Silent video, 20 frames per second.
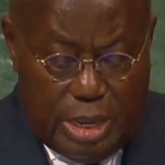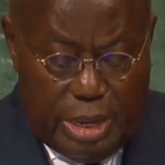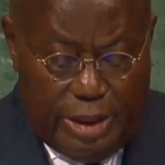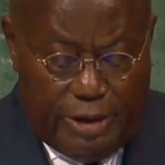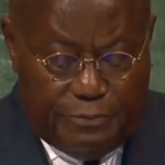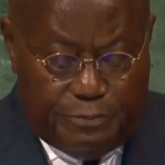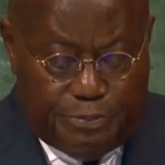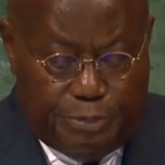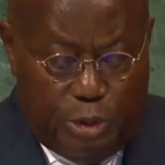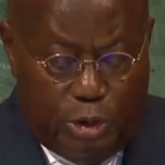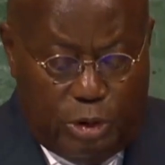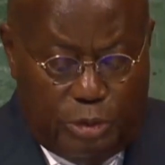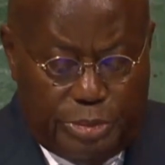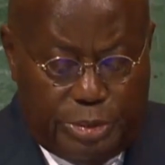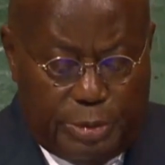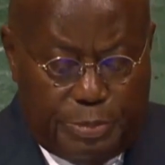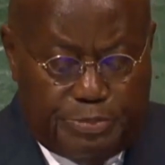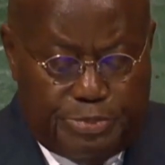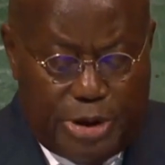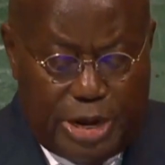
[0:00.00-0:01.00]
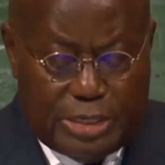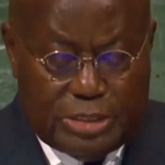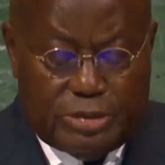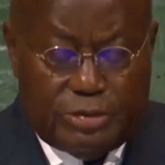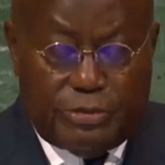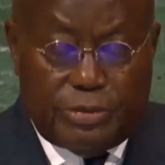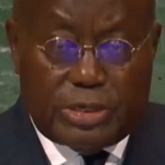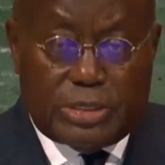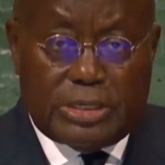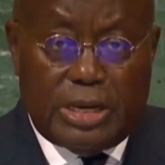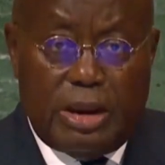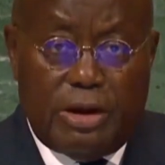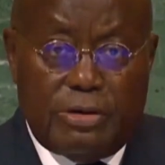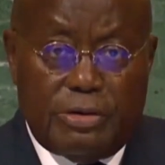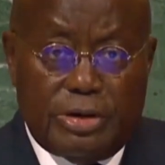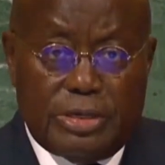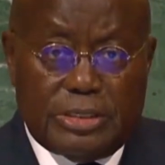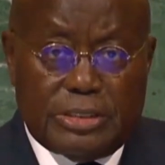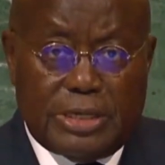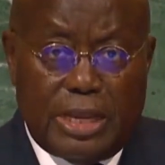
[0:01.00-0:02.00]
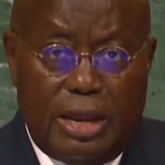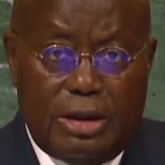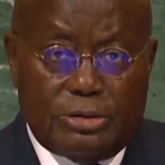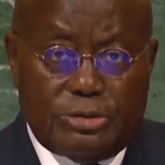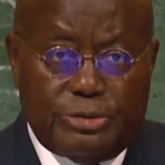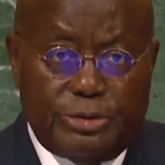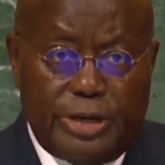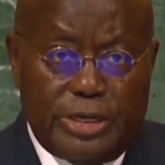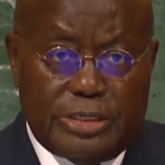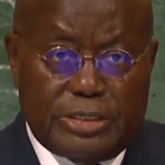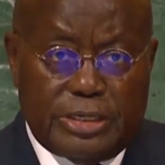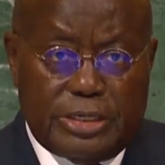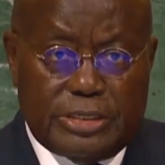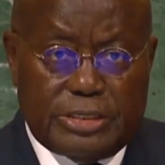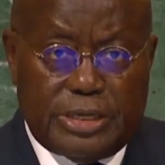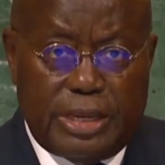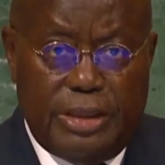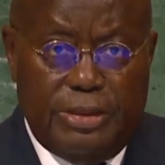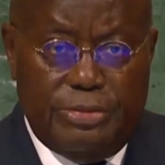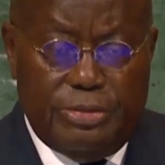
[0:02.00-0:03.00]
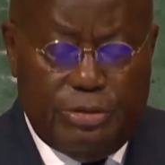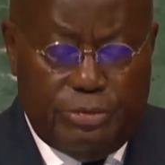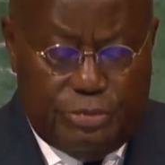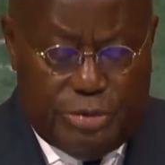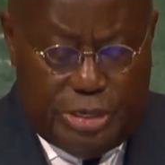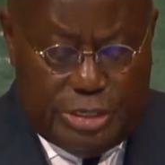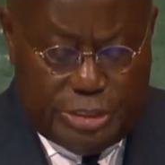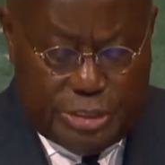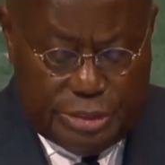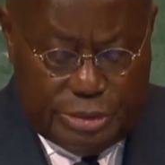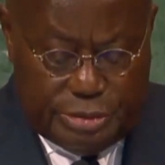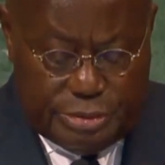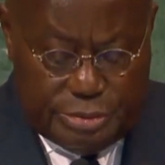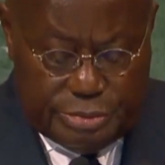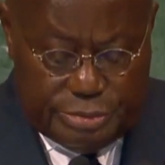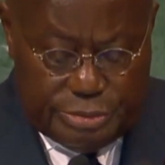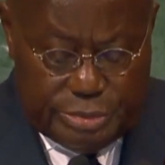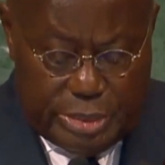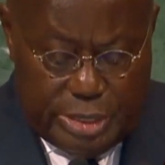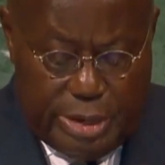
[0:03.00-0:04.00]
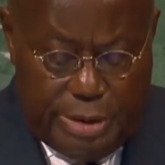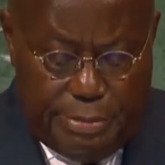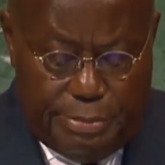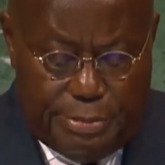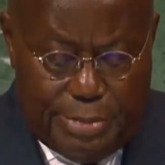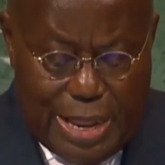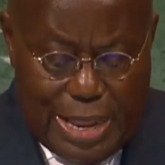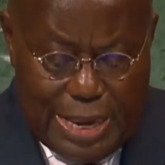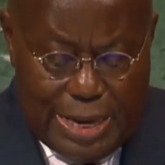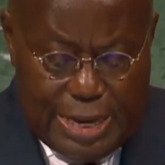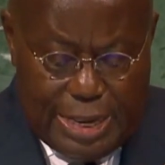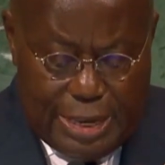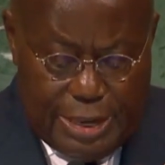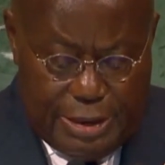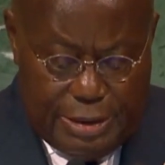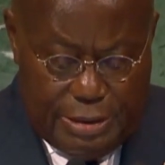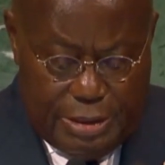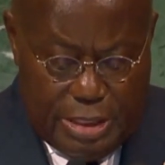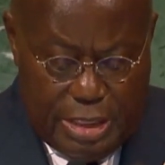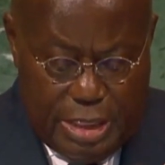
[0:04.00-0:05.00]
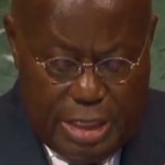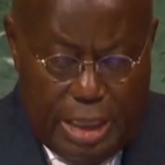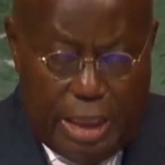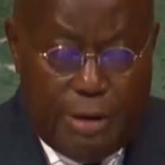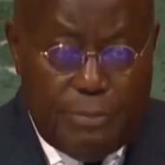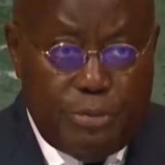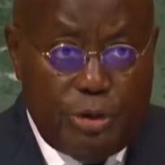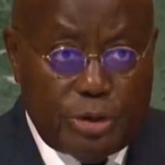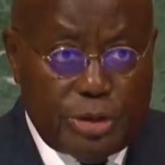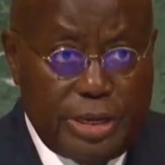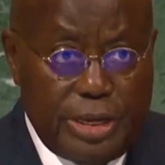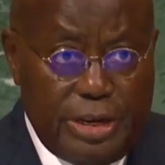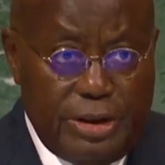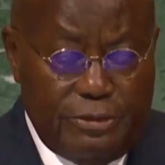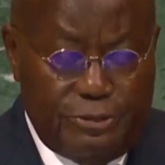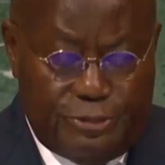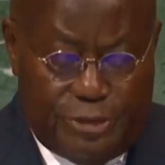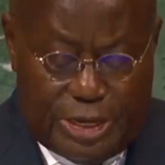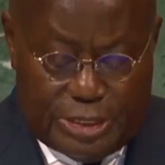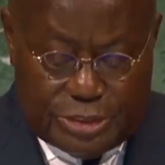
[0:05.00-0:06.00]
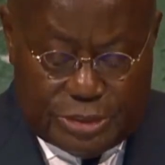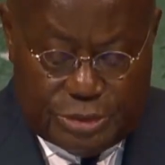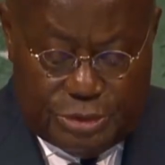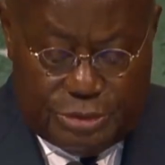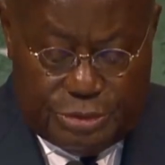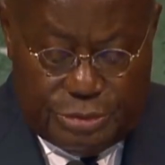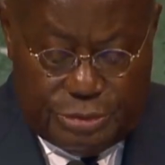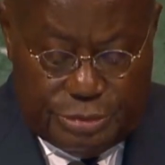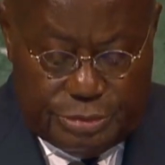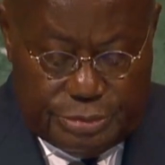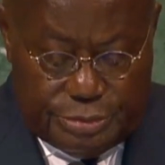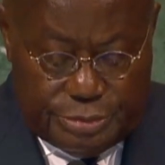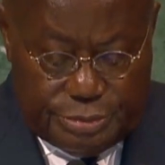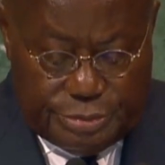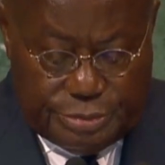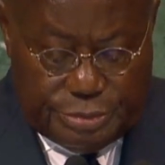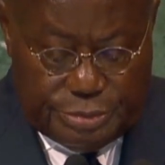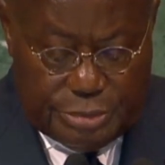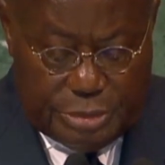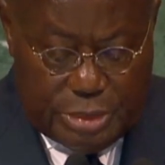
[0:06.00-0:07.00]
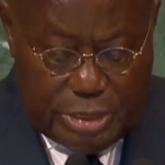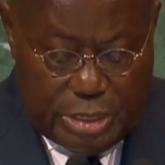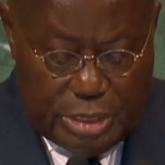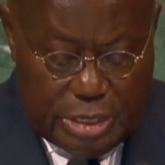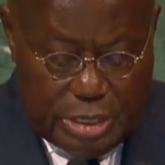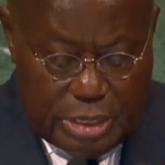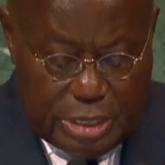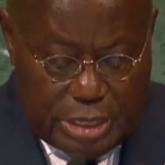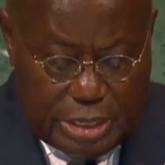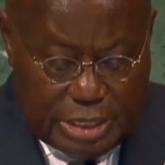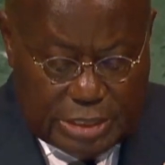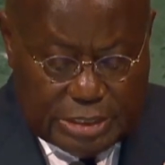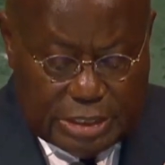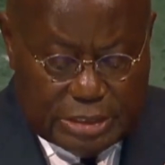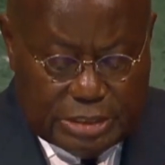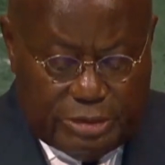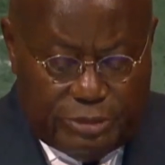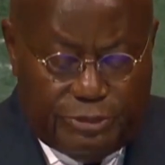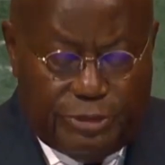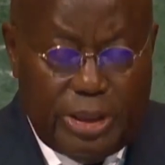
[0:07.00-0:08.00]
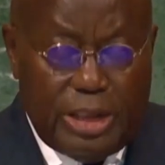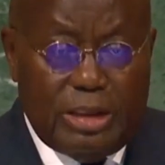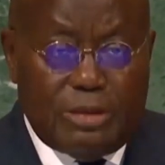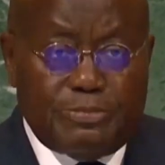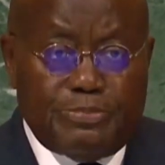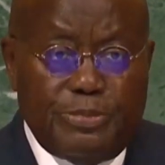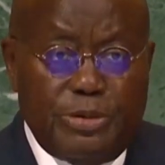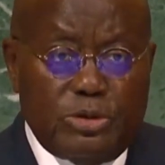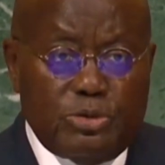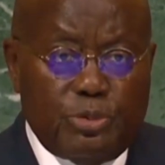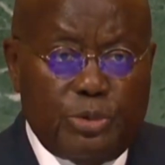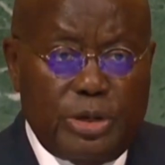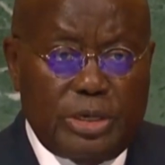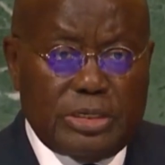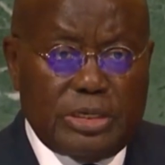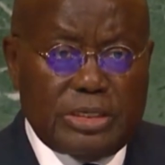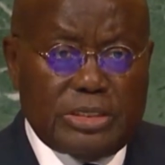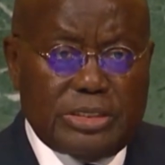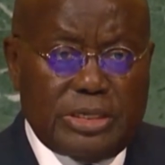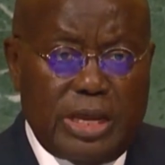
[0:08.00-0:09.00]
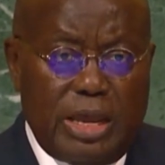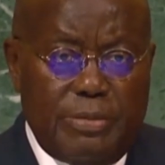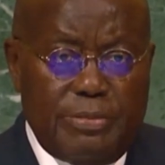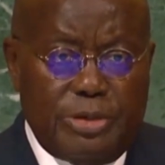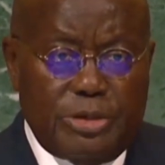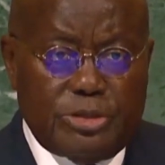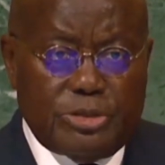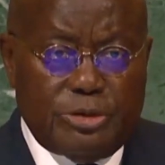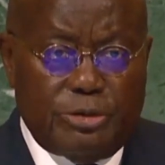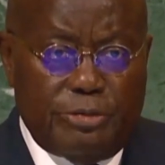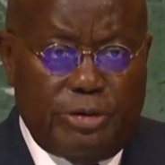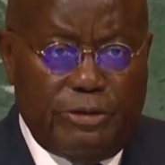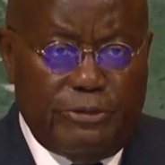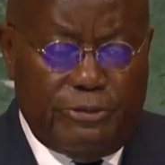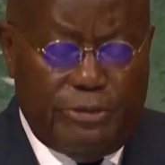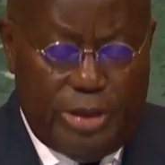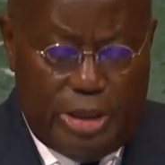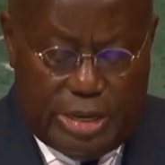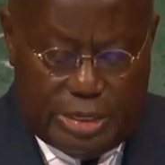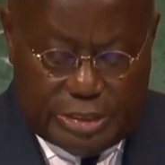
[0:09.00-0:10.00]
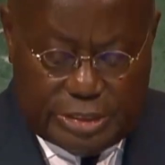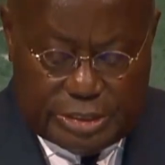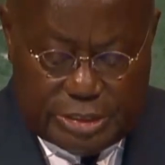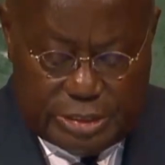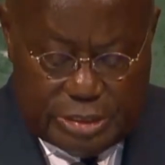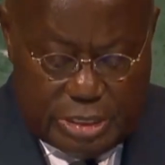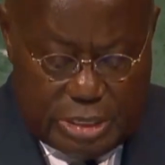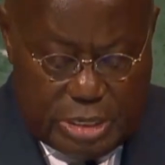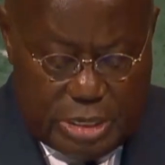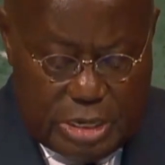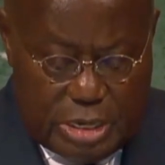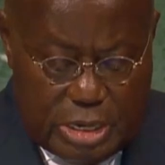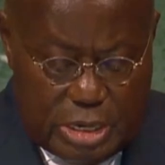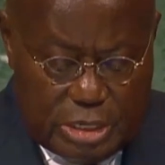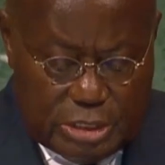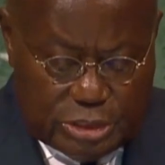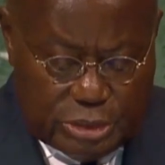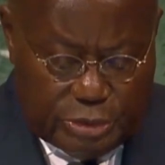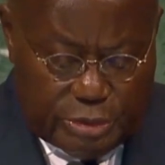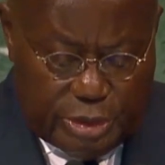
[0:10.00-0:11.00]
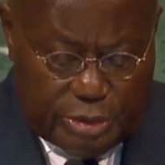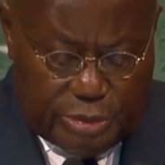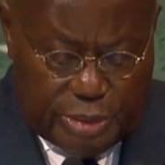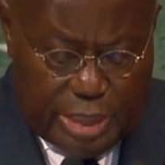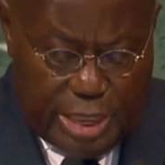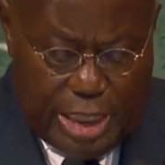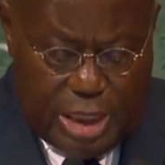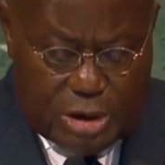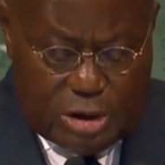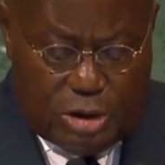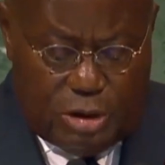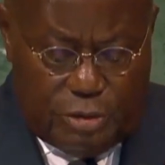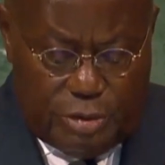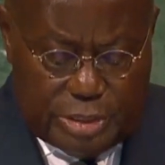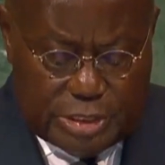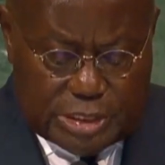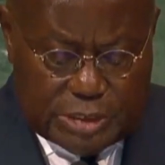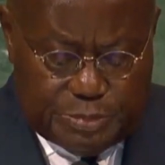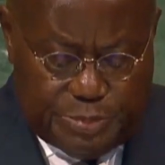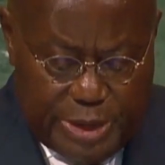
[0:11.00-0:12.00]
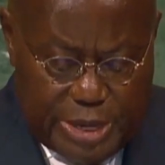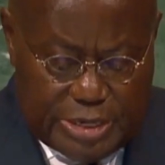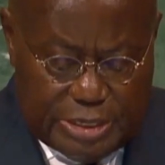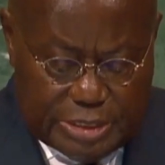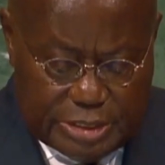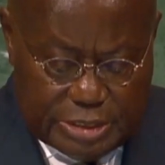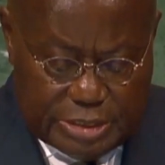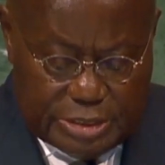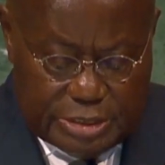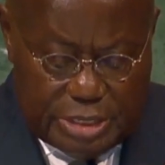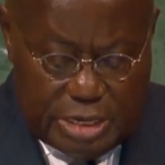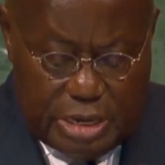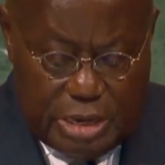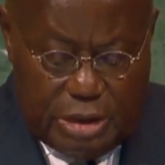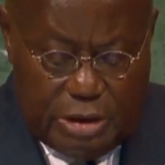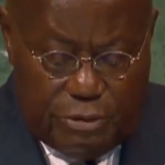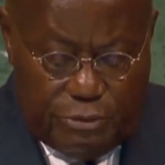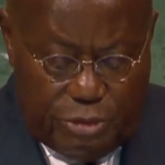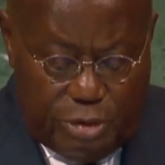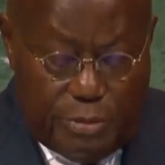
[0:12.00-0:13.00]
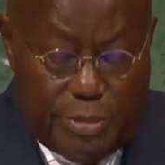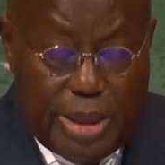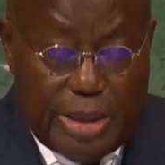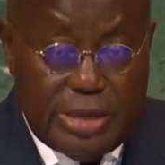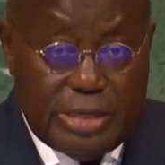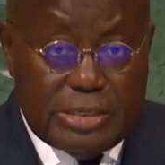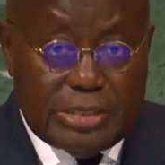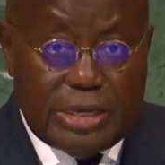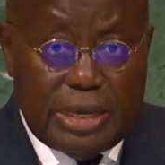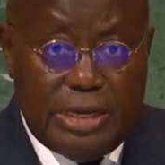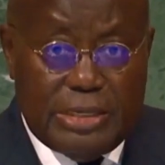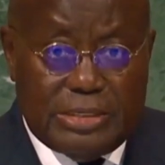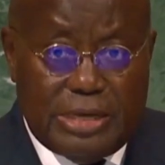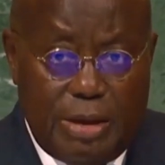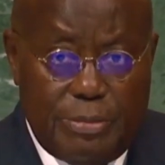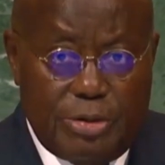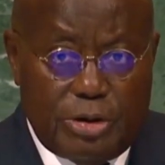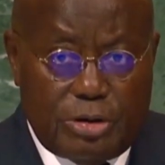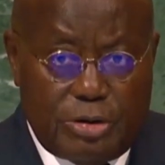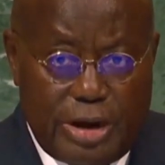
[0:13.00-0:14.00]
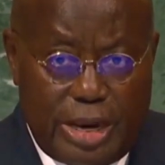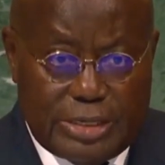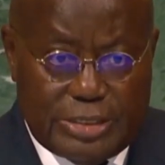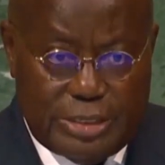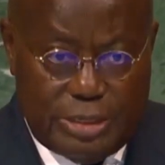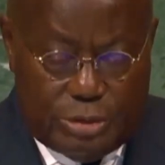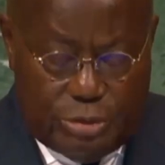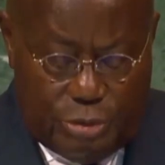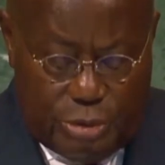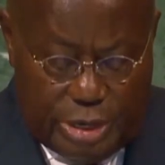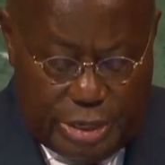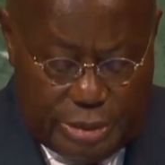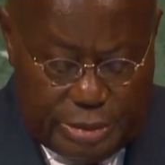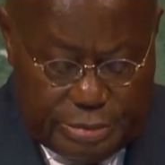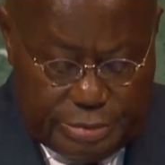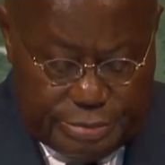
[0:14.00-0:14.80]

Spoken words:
have borne the brunt of the terrorist outrages in the region, Mali and Burkina Faso. It is a development we're determined to reverse so that the ECOWAS space remains a democratic one.